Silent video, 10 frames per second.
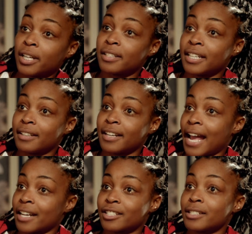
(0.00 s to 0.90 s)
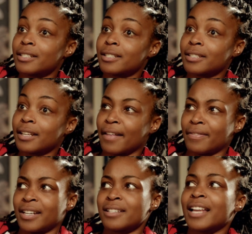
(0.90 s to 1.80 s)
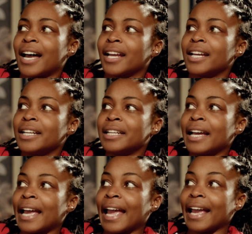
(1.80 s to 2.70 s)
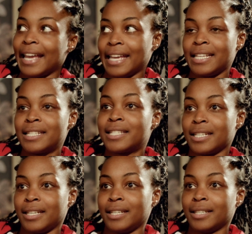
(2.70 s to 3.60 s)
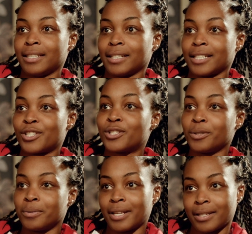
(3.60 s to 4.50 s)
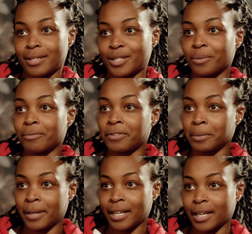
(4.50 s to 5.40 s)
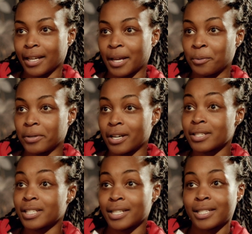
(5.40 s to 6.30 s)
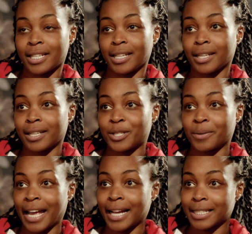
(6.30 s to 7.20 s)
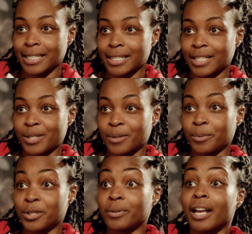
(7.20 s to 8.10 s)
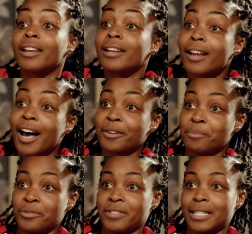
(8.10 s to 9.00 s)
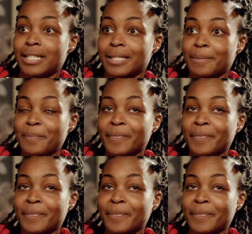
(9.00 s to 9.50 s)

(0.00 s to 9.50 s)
We are their actors and there's like 80 students doing filmmaking and we are 16 doing acting. So we're doing a lot of movies.